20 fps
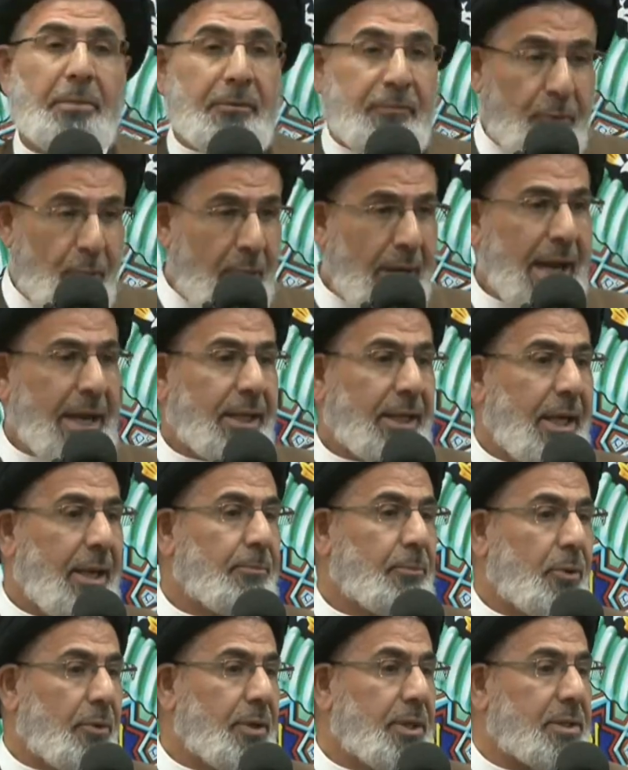before I
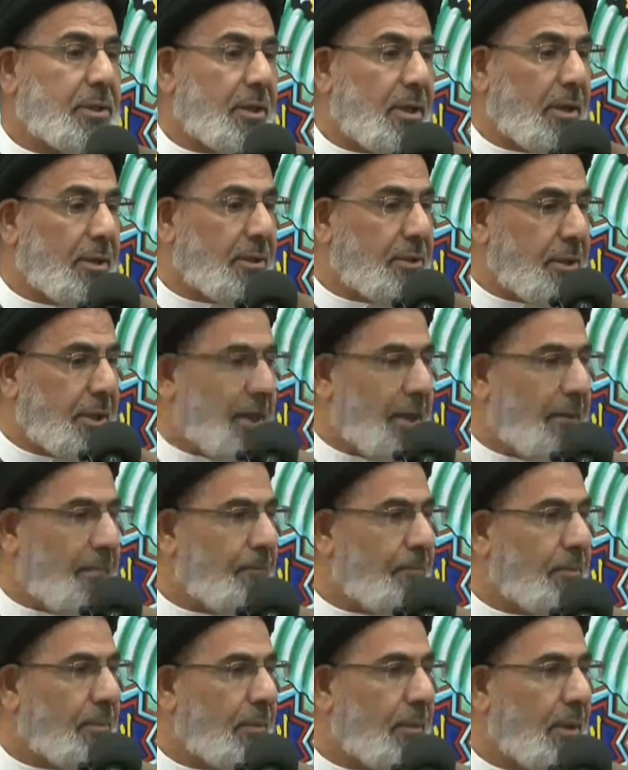came to this
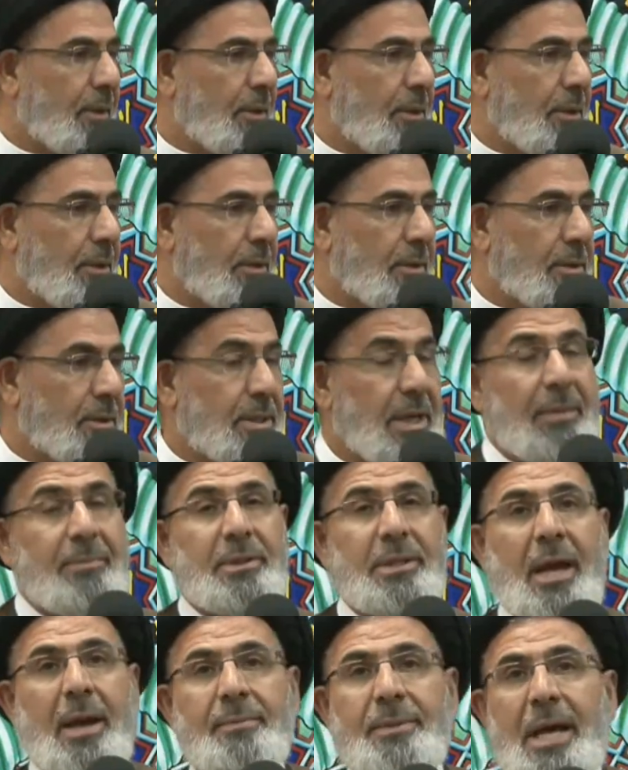country,
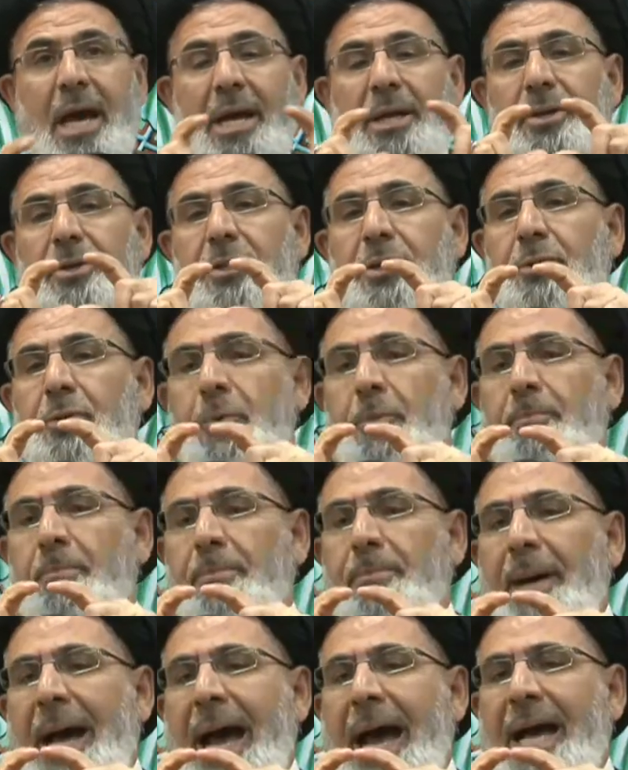sometimes I used to
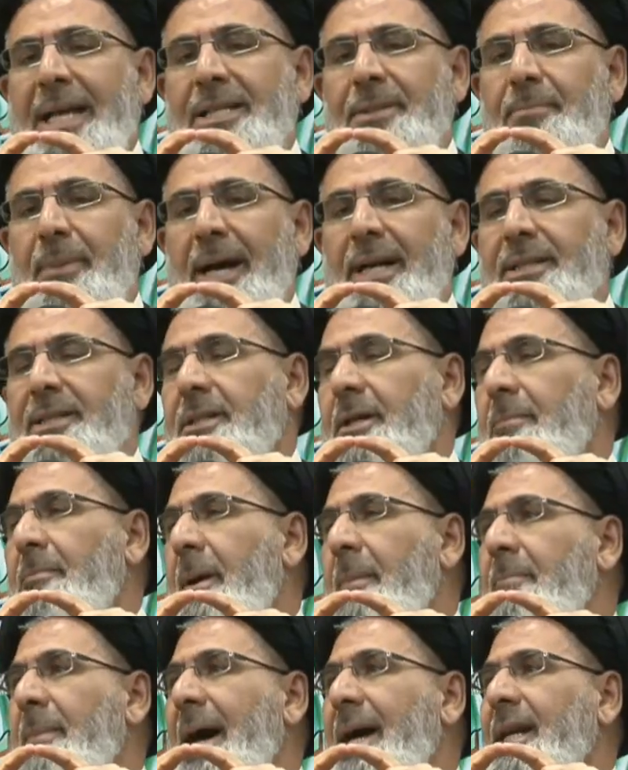pass by
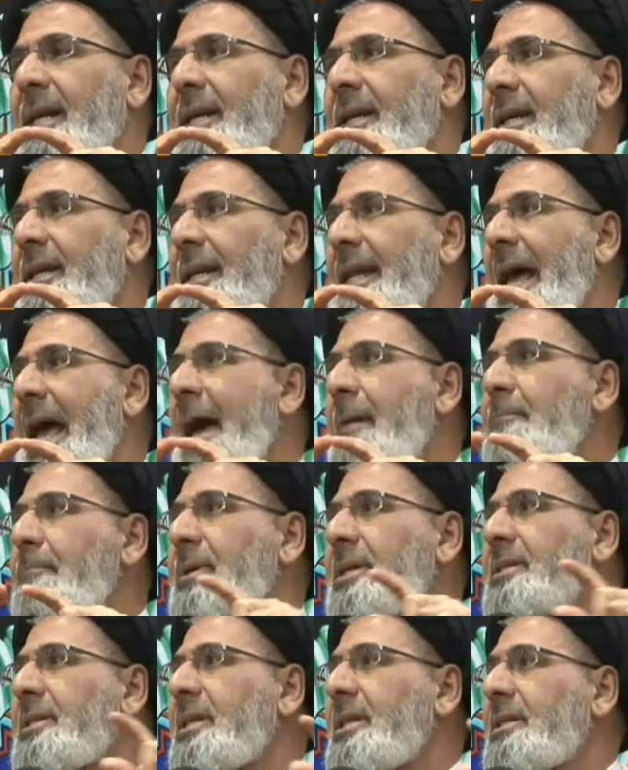some American
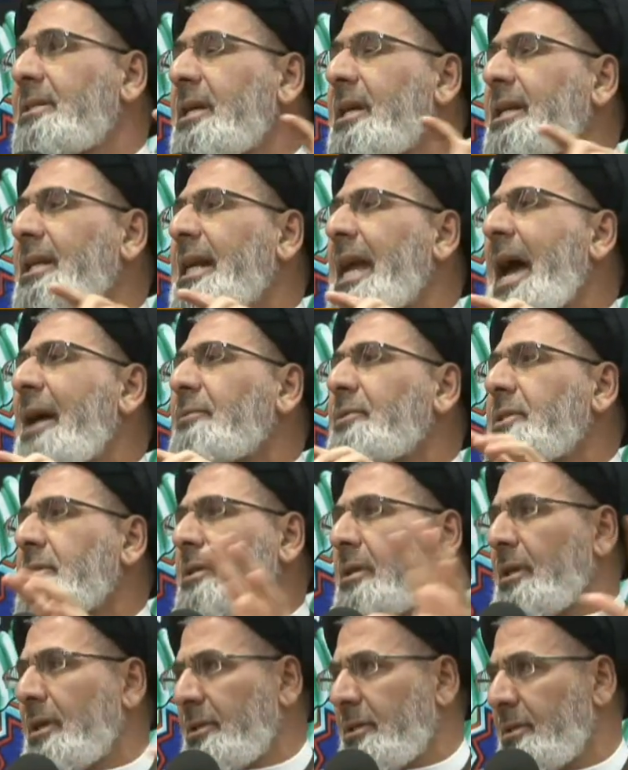embassies and
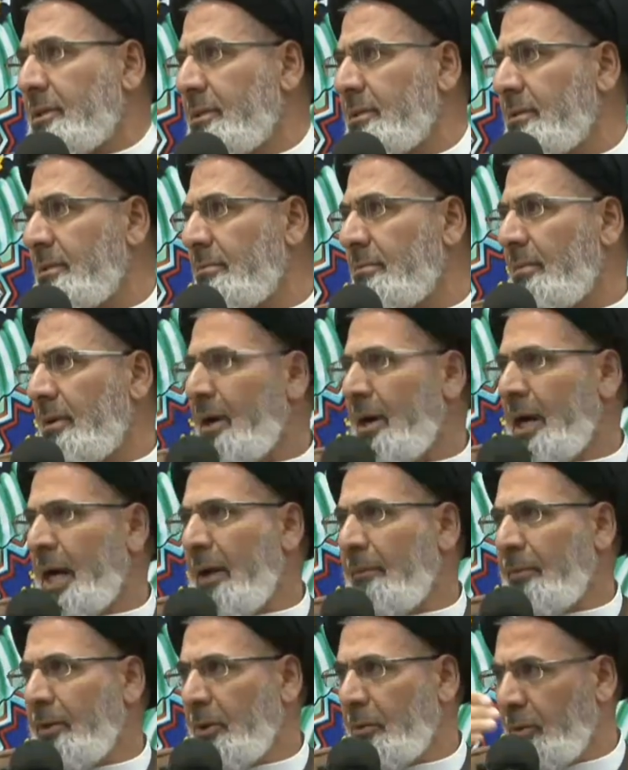consulates
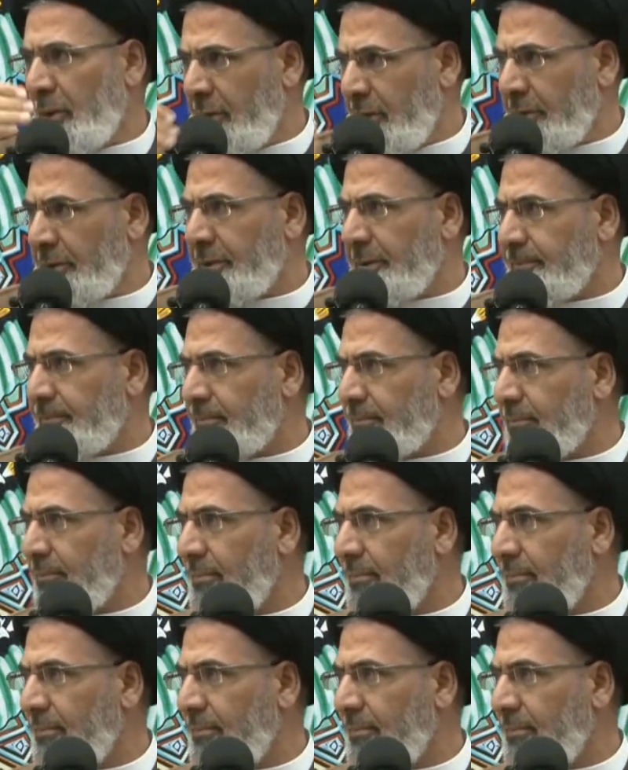around the world.